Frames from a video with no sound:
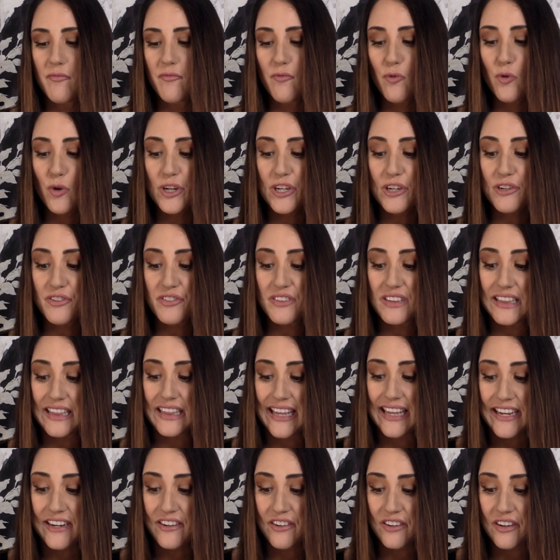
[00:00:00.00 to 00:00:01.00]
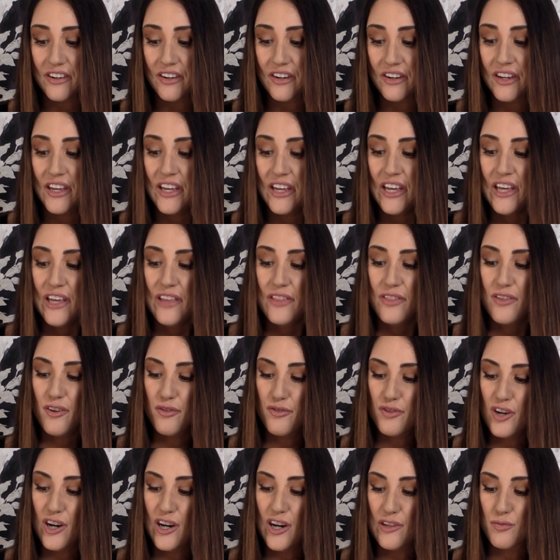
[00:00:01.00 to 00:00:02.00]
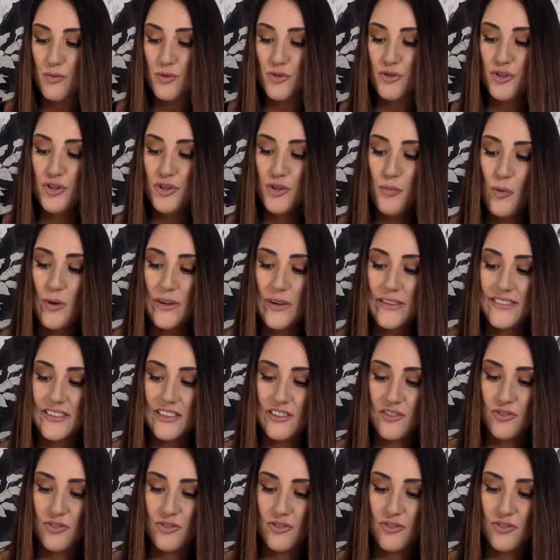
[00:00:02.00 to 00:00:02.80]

40 years later, those costs were $2.6